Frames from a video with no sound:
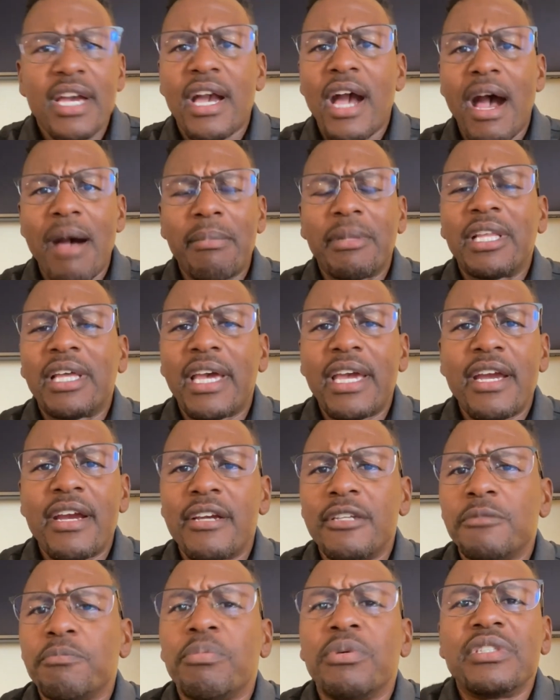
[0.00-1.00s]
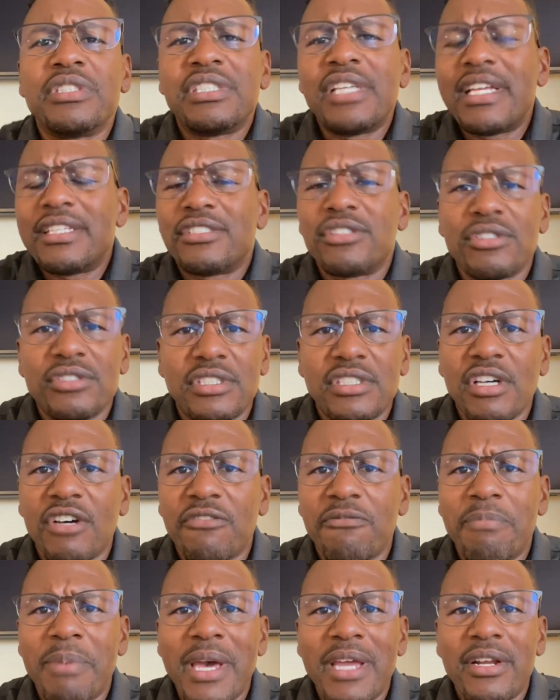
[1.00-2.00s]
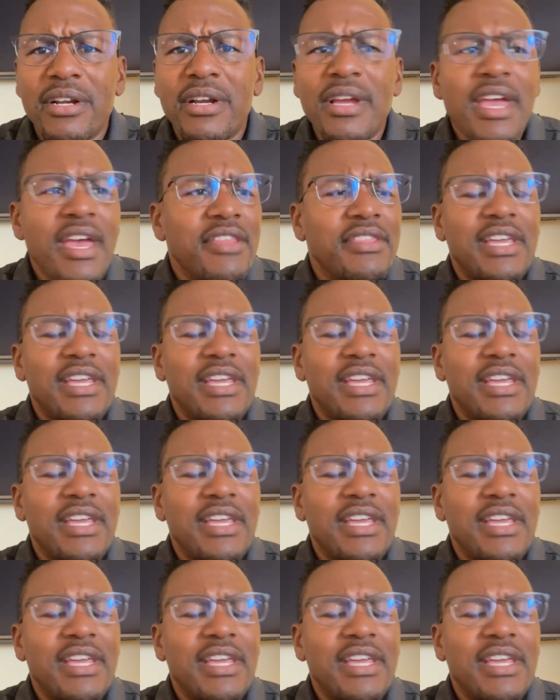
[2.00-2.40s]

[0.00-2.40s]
Kamala Harris presents herself better,